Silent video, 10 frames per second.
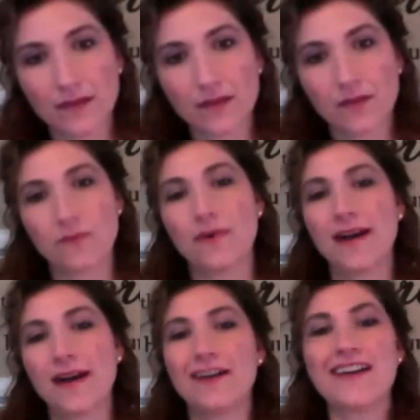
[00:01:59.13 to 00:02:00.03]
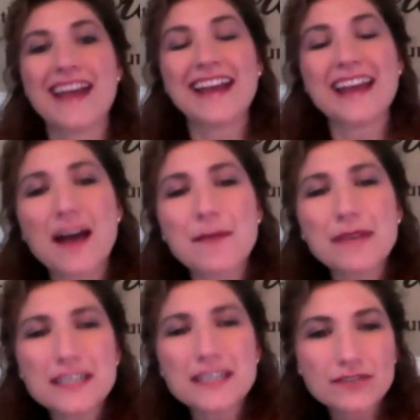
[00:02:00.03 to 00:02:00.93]
Wow. Now, how many
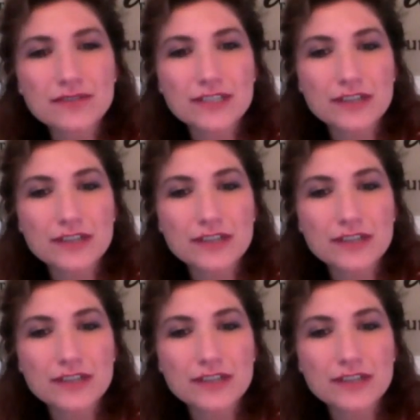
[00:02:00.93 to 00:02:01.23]
children do you